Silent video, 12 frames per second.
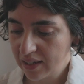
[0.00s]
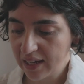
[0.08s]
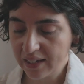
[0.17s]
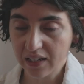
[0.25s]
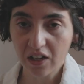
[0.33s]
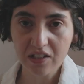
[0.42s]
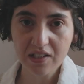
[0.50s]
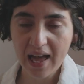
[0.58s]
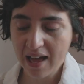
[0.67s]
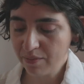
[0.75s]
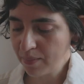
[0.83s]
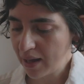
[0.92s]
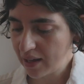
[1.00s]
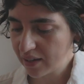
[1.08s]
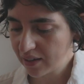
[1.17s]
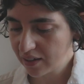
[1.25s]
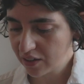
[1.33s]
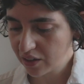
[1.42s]
And I also have
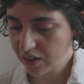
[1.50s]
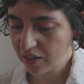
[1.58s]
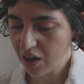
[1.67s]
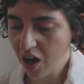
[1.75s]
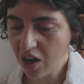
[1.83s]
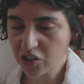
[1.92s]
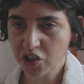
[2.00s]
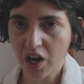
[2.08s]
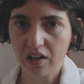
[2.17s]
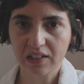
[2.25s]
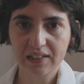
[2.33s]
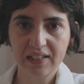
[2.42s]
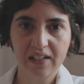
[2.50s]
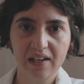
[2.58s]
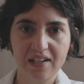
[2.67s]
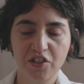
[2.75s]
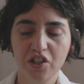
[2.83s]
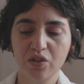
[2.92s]
my hot chocolate here.
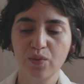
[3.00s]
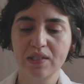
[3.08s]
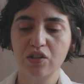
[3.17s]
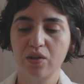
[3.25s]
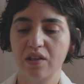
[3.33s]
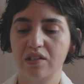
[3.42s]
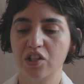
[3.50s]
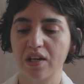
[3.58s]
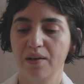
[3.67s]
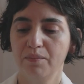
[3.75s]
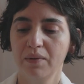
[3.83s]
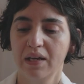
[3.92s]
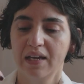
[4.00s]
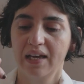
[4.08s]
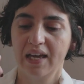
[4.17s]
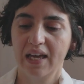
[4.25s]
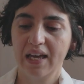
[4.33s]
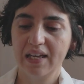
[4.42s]
I just went to the gym
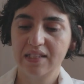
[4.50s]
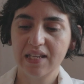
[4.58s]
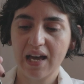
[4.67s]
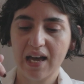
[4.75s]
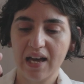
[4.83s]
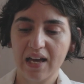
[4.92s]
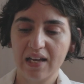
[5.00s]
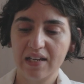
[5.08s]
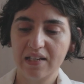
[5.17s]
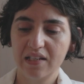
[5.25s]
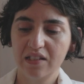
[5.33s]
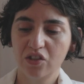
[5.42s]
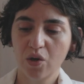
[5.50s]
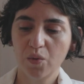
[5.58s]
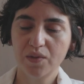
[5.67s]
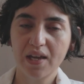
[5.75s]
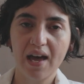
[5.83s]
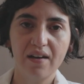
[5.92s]
and I
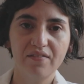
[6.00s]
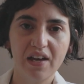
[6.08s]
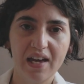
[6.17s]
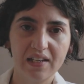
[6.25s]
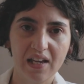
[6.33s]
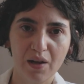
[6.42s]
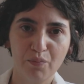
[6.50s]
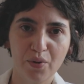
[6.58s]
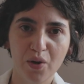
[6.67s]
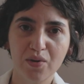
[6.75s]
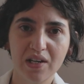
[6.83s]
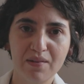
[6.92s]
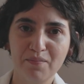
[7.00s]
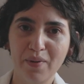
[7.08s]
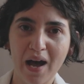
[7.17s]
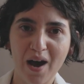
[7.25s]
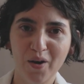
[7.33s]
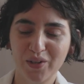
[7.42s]
don't have any protein
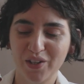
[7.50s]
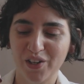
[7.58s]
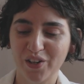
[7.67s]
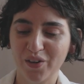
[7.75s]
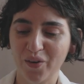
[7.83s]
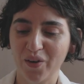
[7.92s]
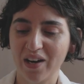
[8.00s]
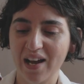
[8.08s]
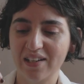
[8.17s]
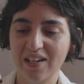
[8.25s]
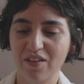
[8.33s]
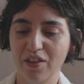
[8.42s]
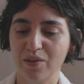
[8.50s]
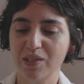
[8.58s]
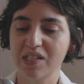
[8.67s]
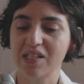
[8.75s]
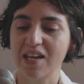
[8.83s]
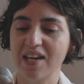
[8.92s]
powder or any of
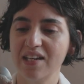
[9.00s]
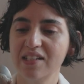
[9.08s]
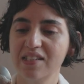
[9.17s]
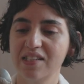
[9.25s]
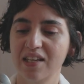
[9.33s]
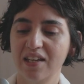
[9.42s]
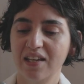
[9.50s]
those things.